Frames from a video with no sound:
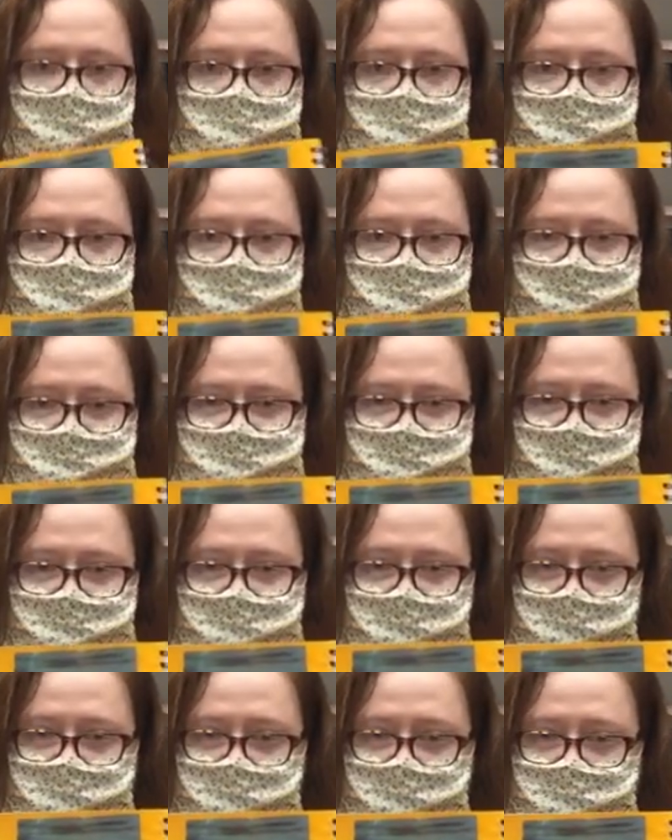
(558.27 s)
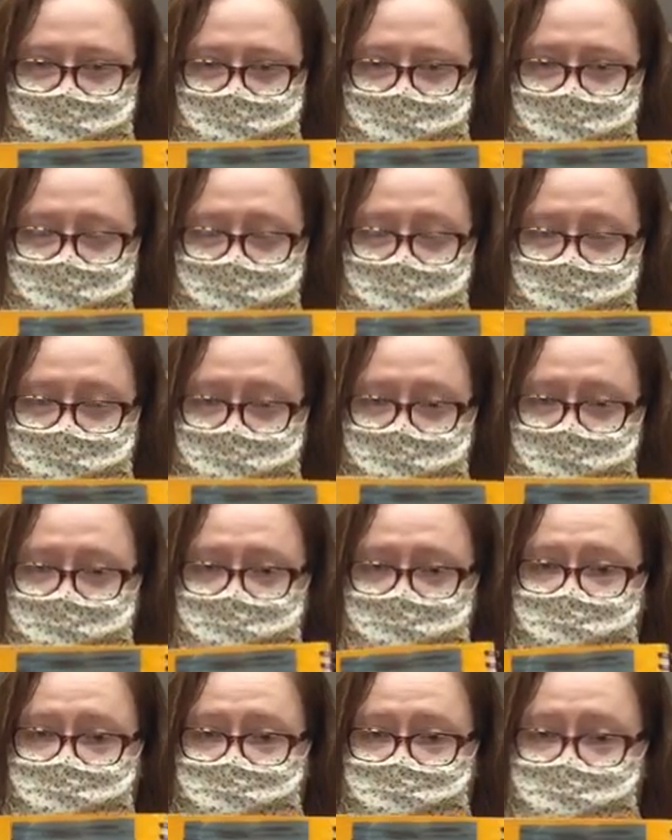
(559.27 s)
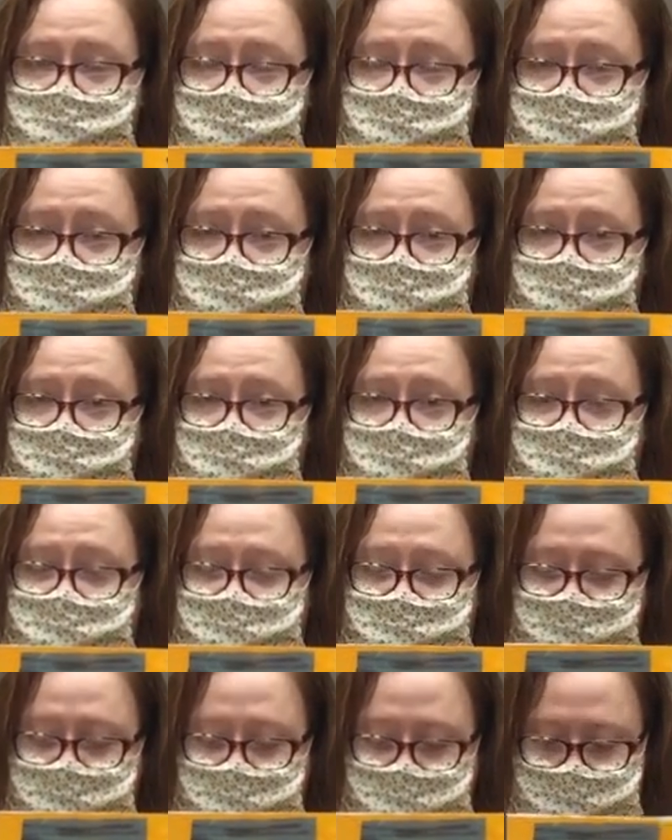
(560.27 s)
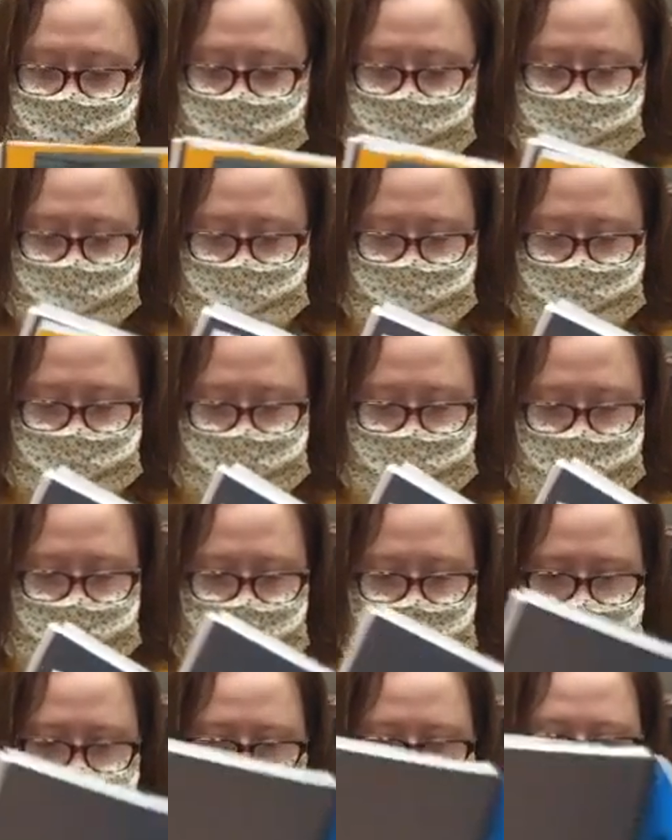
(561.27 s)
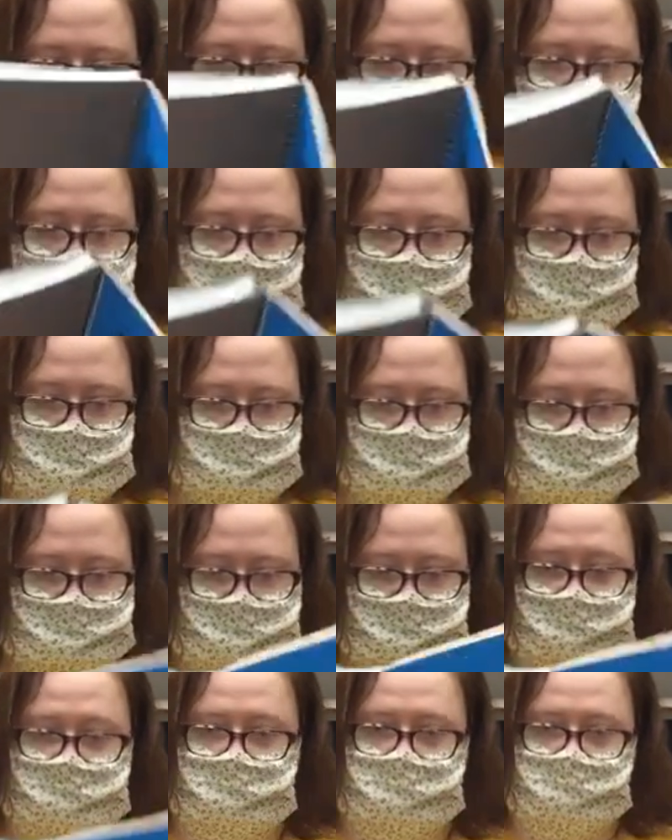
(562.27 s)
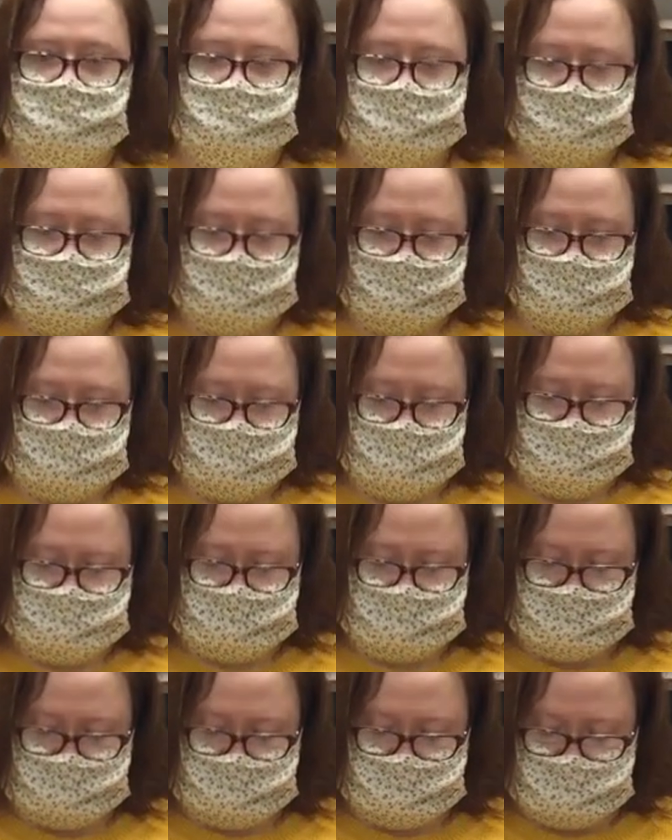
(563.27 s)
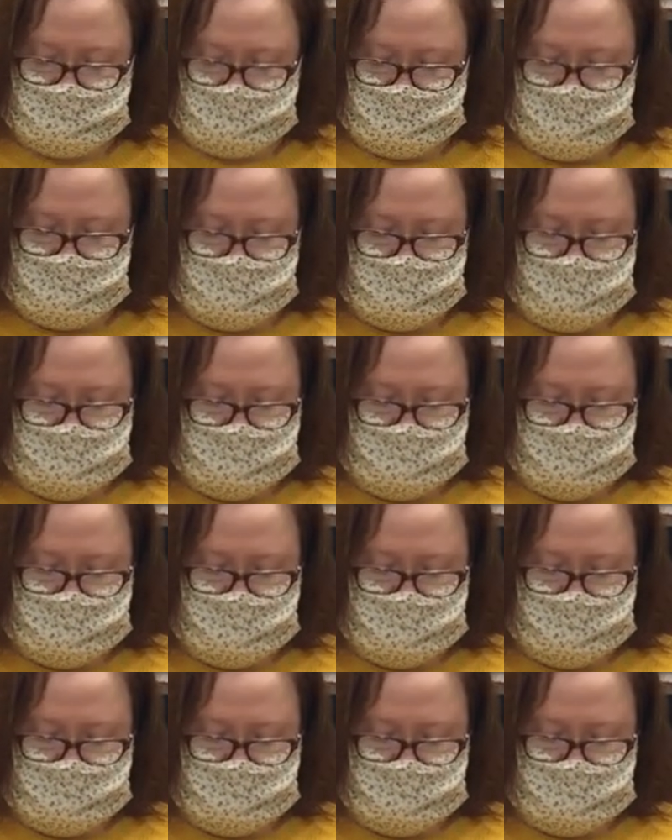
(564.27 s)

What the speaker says: the best thing about Mod Podge is that it dries clear. So now I'm just going to